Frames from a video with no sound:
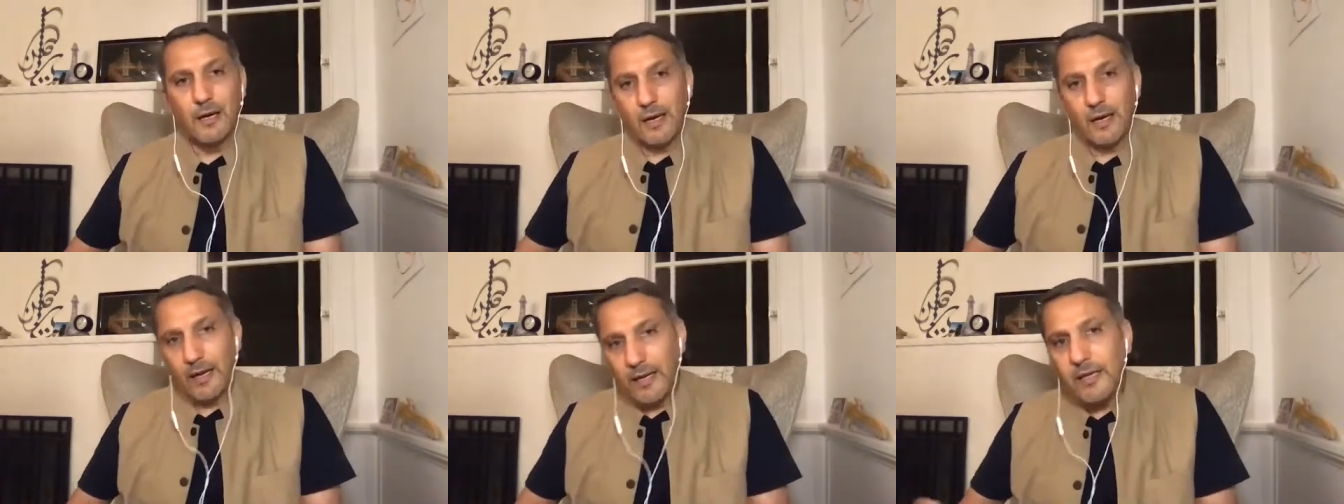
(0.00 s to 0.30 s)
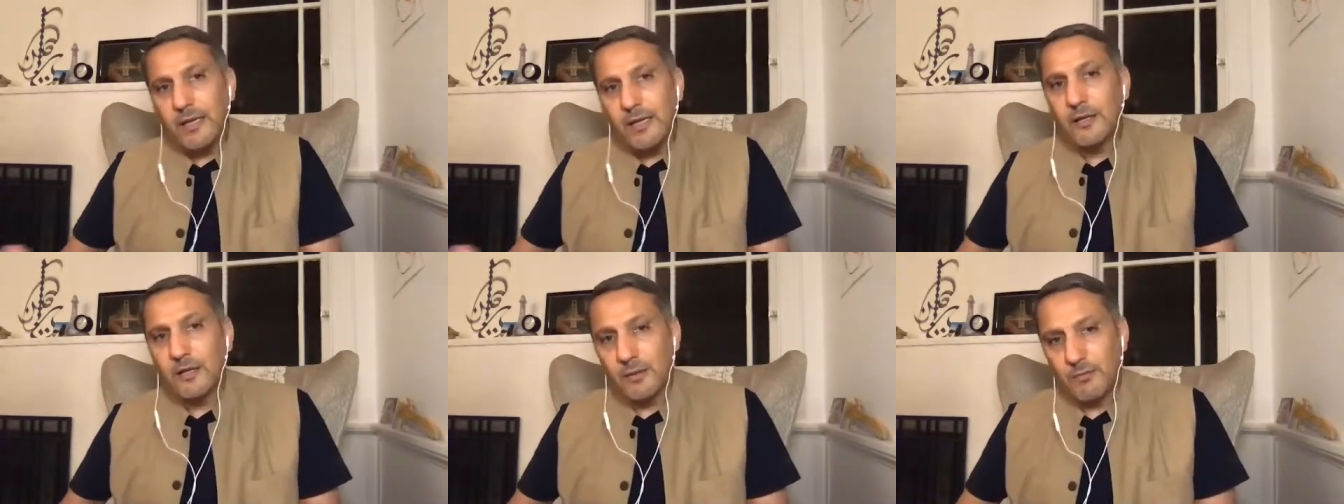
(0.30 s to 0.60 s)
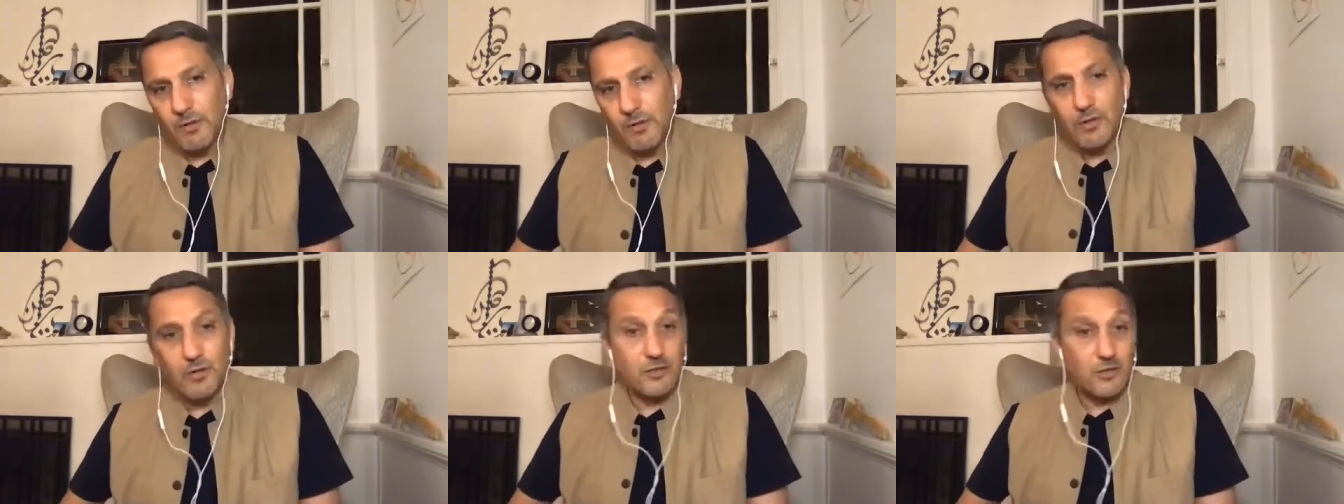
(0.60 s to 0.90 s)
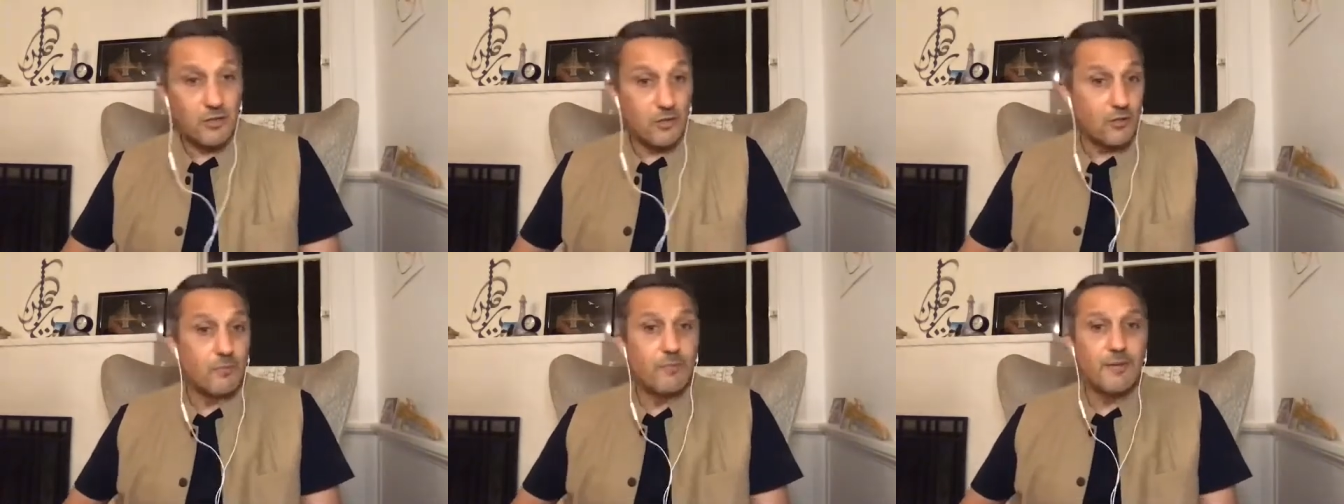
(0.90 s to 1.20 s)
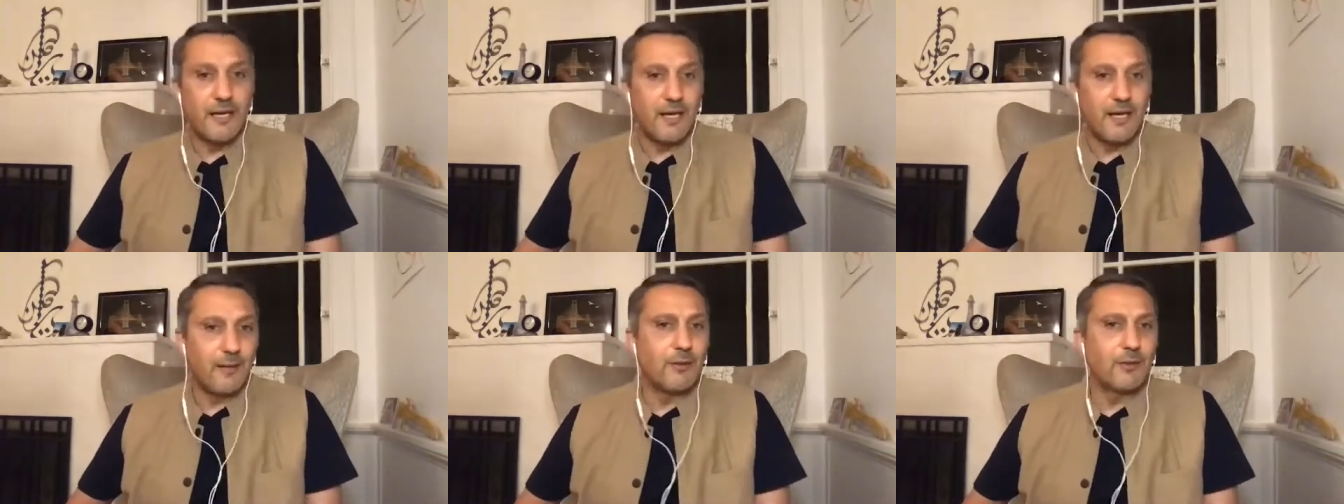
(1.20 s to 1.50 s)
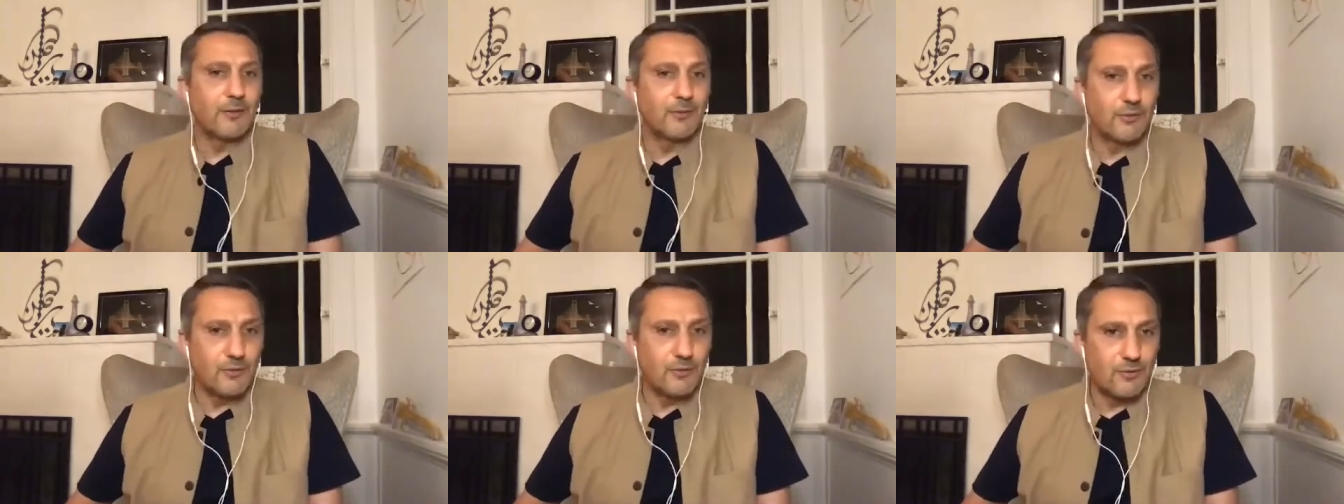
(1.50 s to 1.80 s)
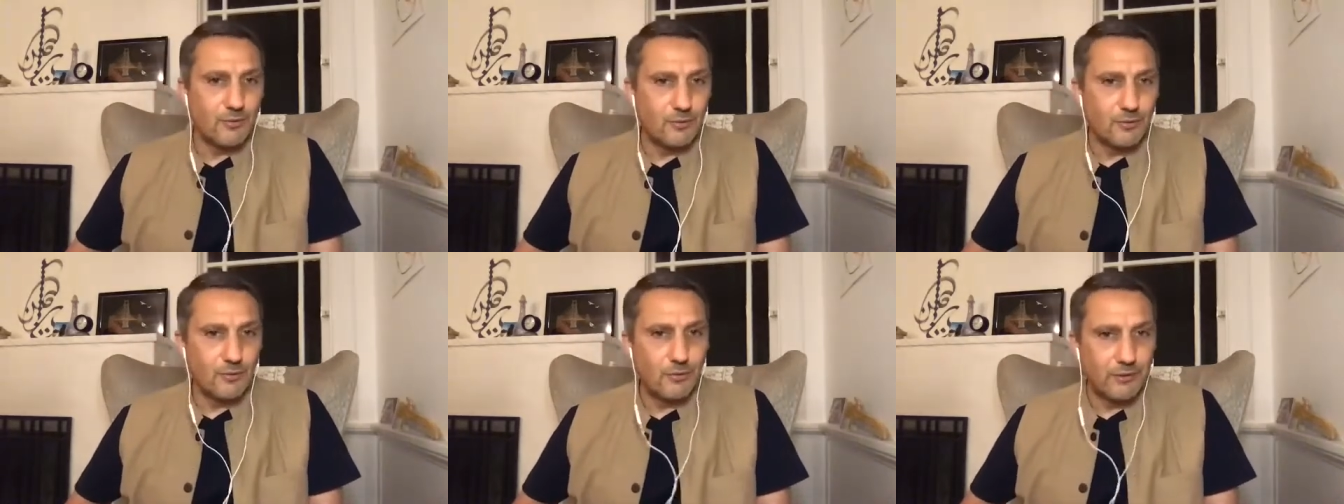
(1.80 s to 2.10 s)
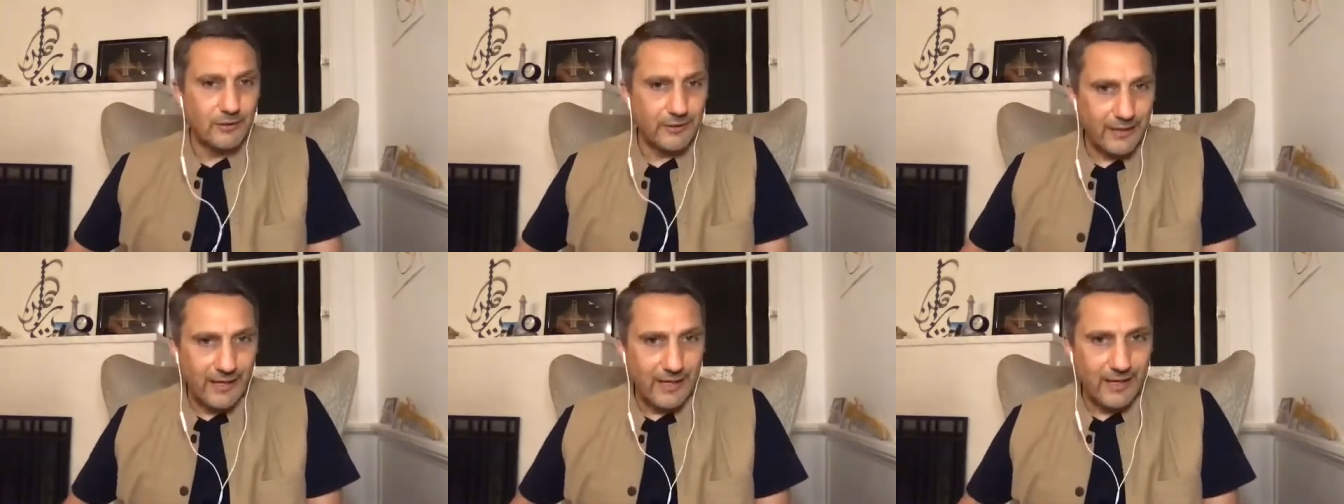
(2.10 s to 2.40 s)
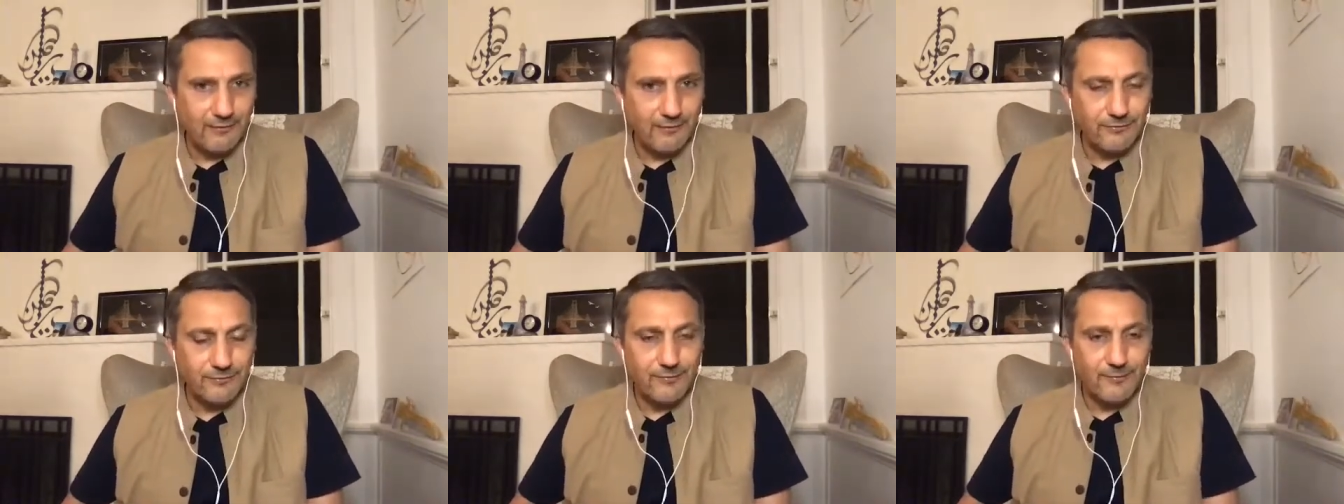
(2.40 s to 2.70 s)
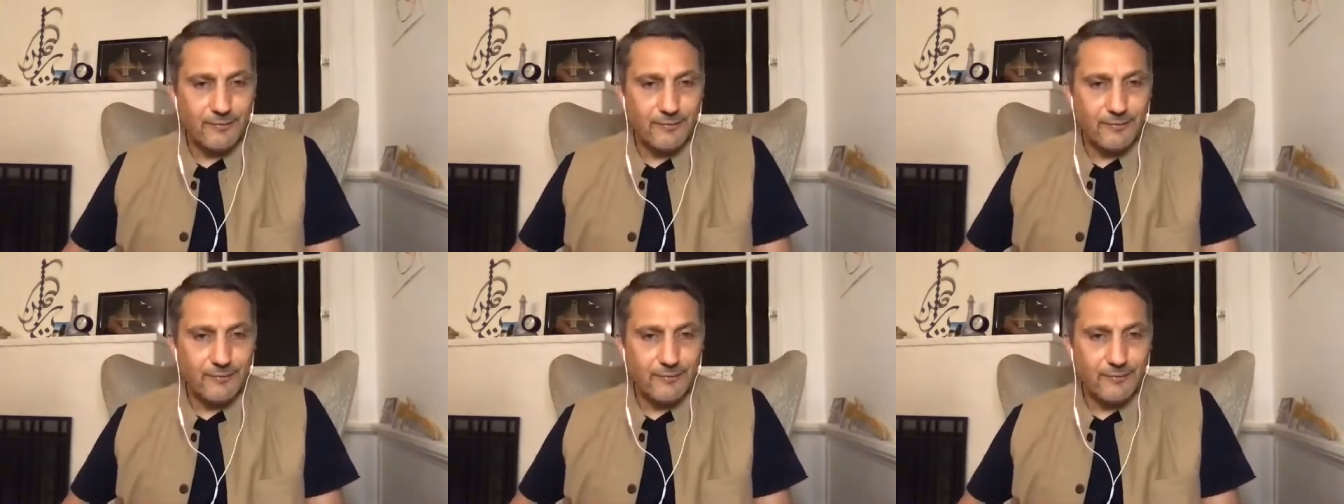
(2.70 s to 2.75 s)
any community to be able to laugh.